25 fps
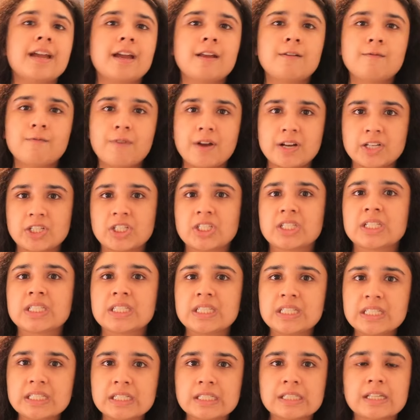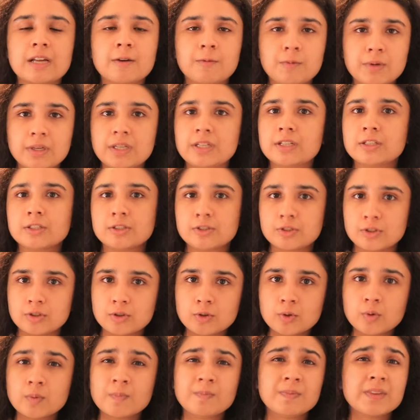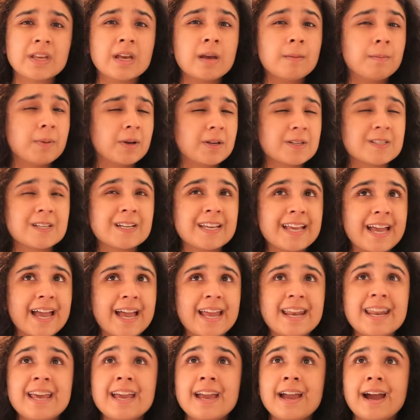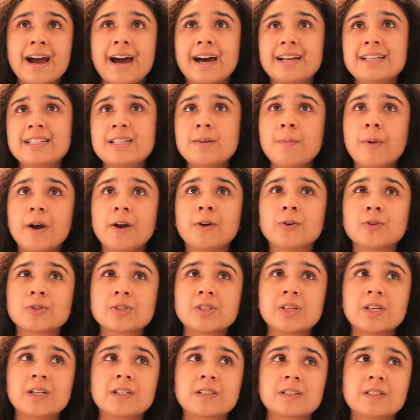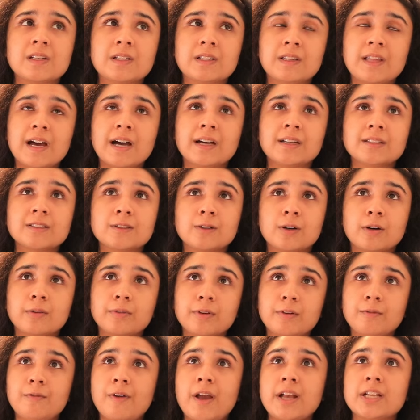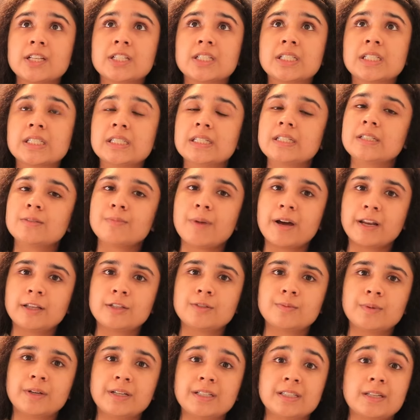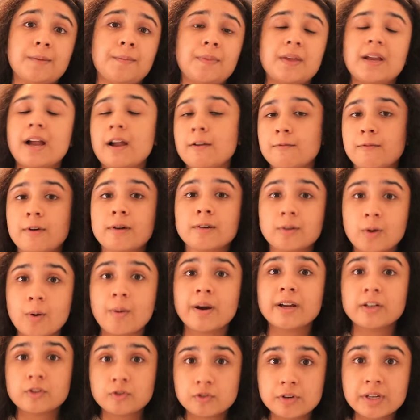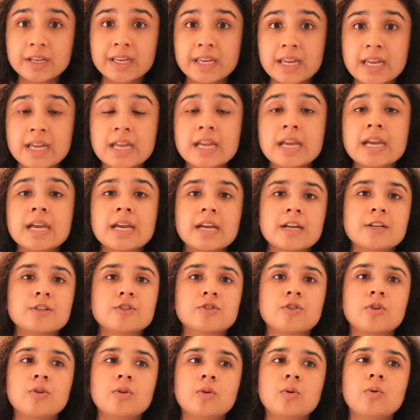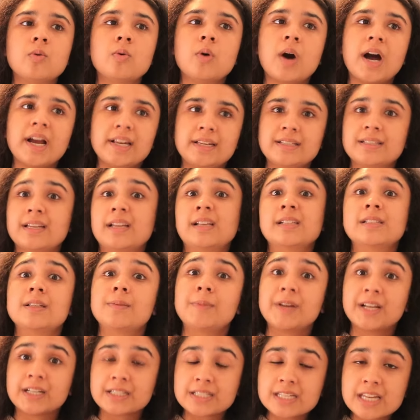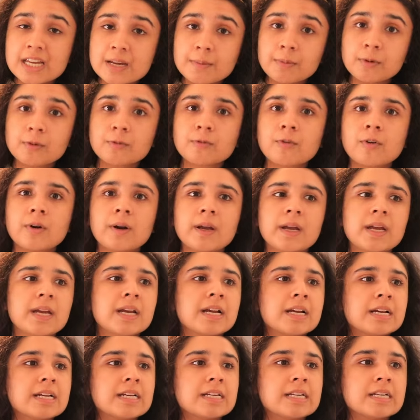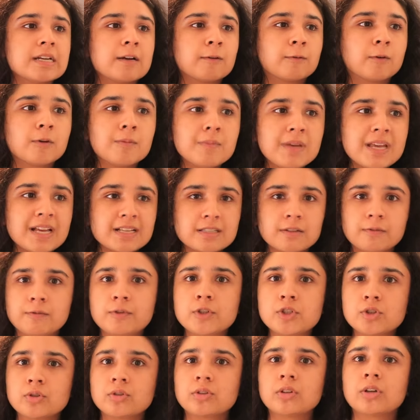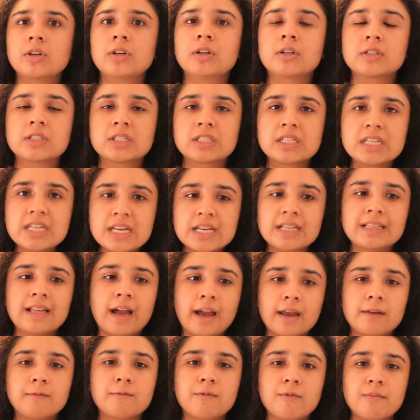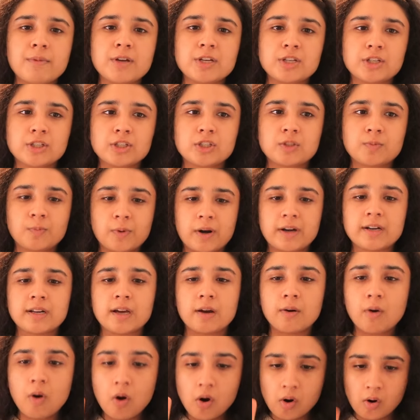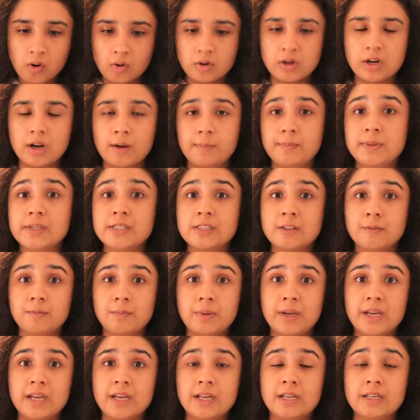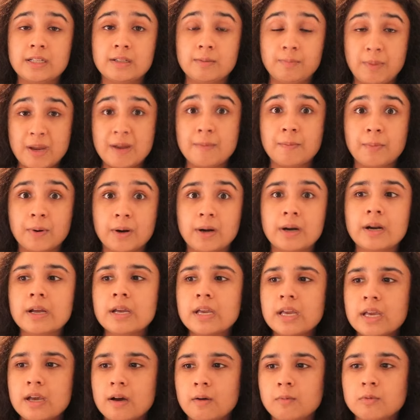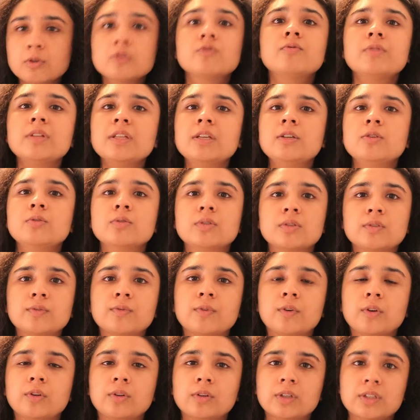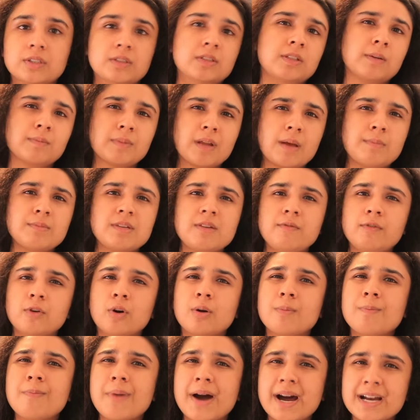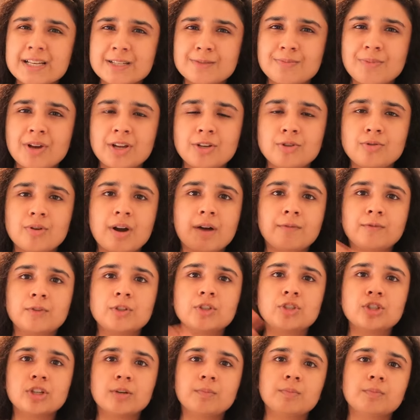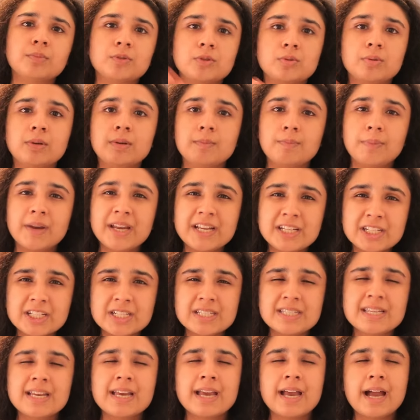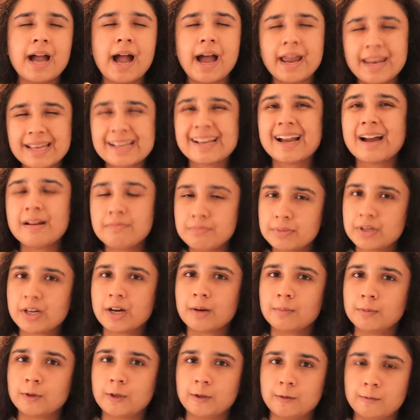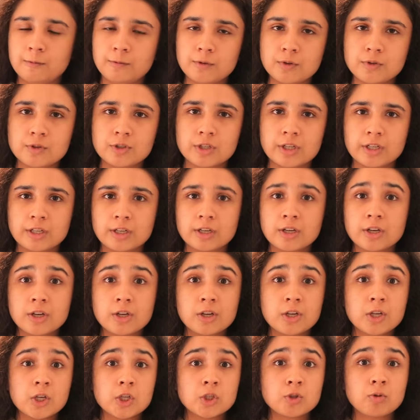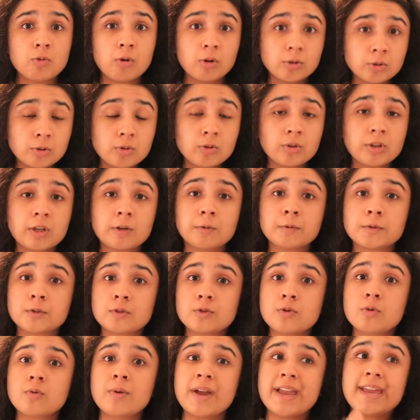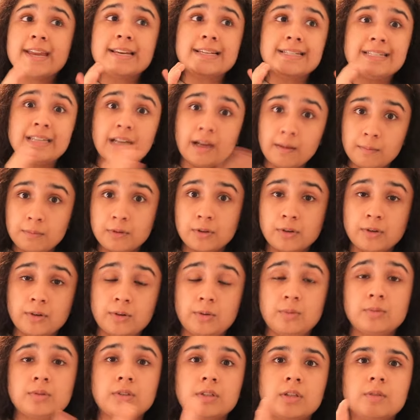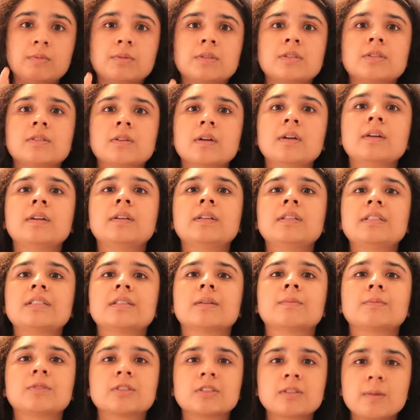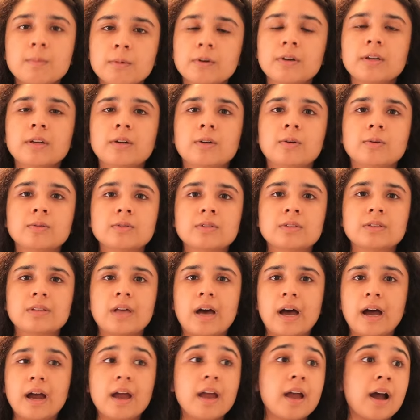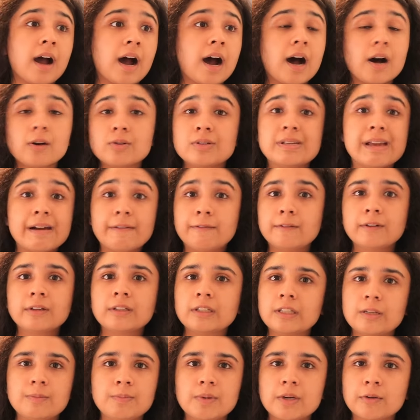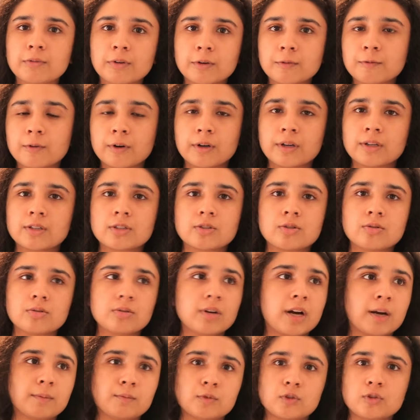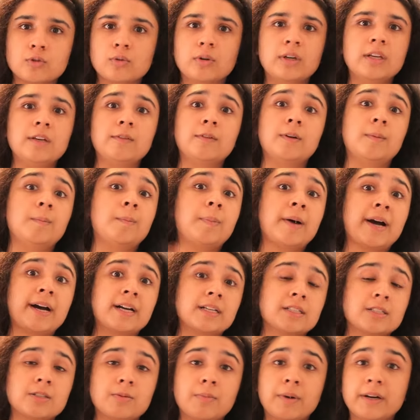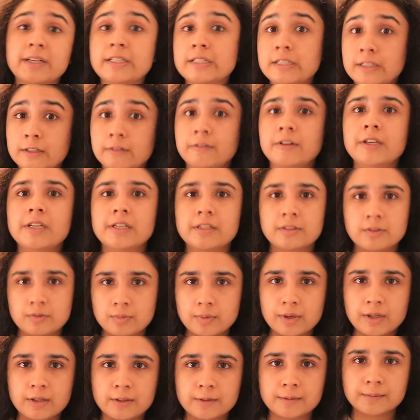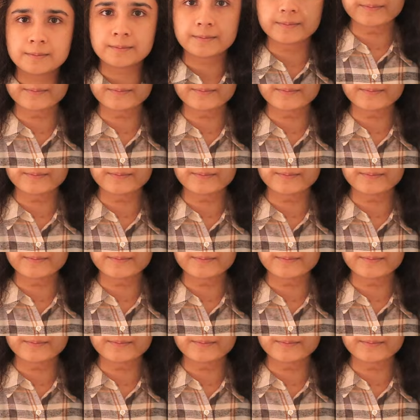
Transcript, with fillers: infectious diseases that we needed to know. Because again, antibiotics and that sort of infectious disease management is something I find quite tricky. So I decided to make a table for it for me as a visual learner, seeing that information spread out on a piece of pa paper was really useful because sometimes even on PassMed you have to jump between pages and it can become confusing. So although there was no in-depth notes, there was certainly some summary notes that I'll definitely be referring to, I'm sure, even past my degree as well.